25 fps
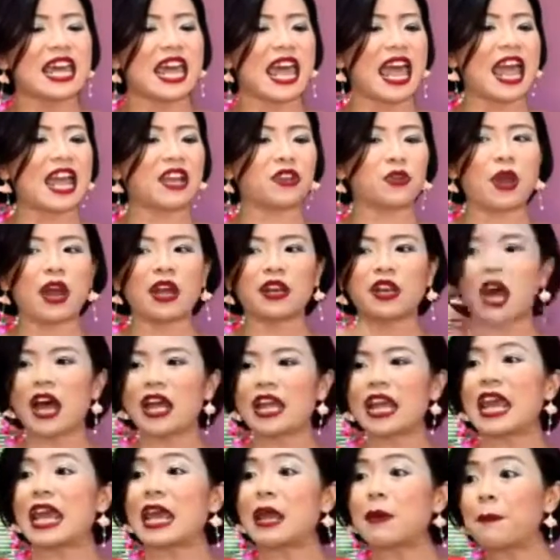and you're
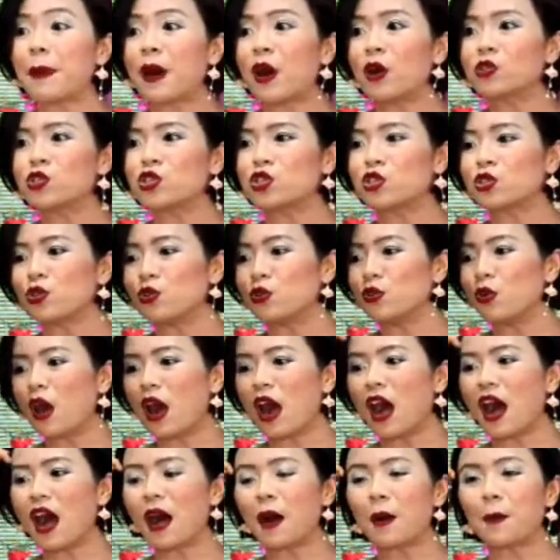not able to
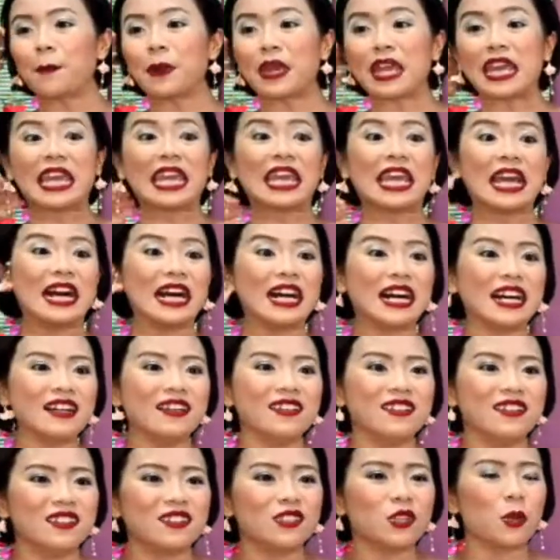uh, be here
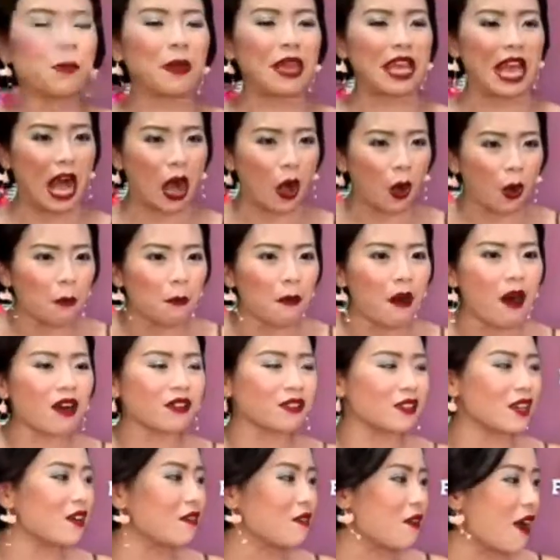to be our
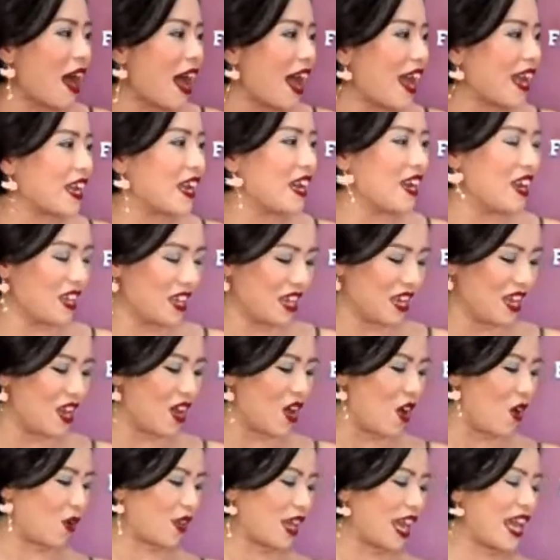model, right?
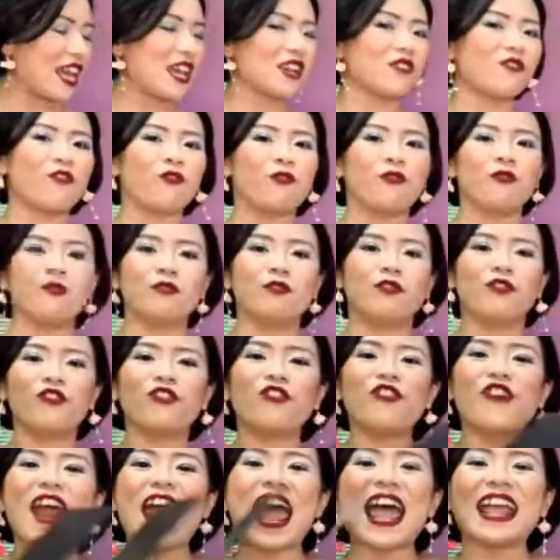Yeah. Okay.
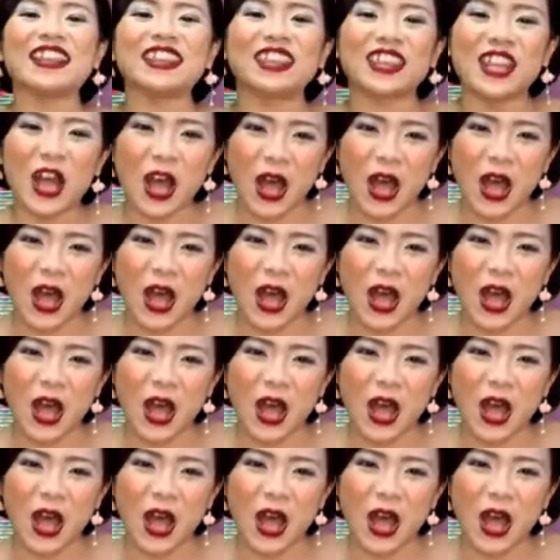Fred, Fred